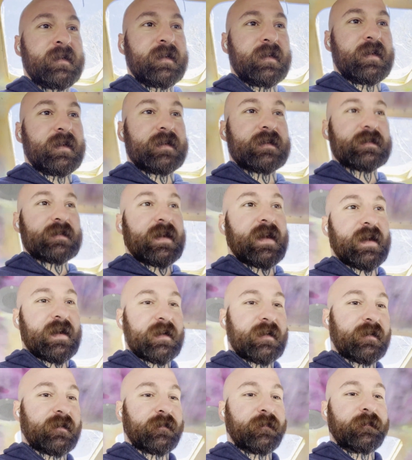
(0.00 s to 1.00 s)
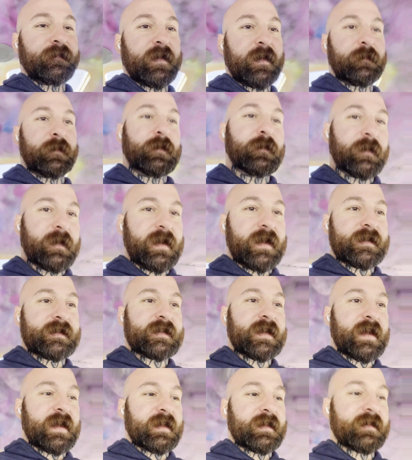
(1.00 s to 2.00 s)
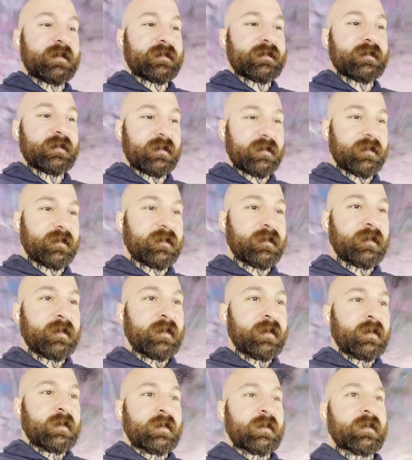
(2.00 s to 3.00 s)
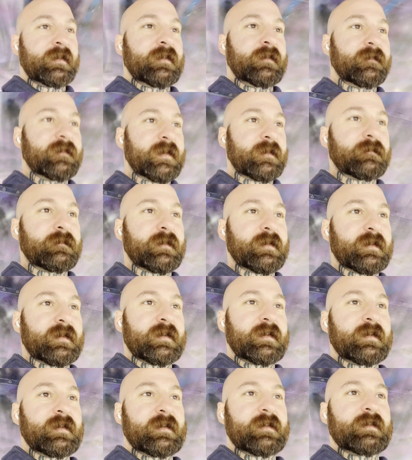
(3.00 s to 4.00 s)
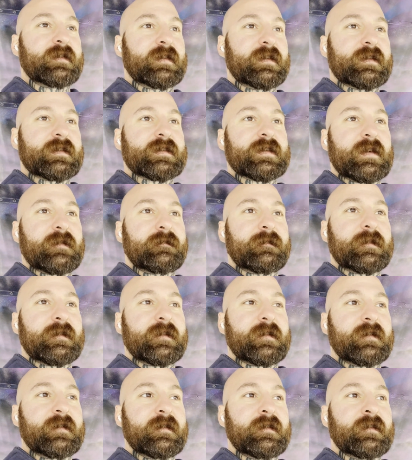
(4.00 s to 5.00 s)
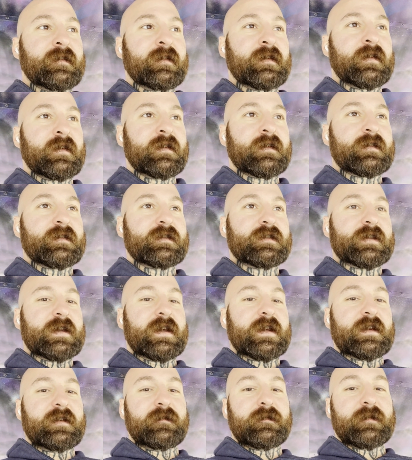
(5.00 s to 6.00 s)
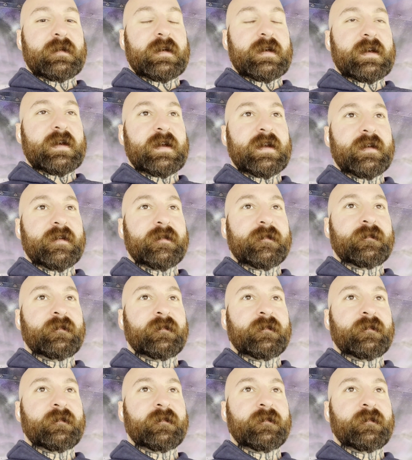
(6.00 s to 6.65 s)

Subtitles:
It is now February 10th, so November, December, January.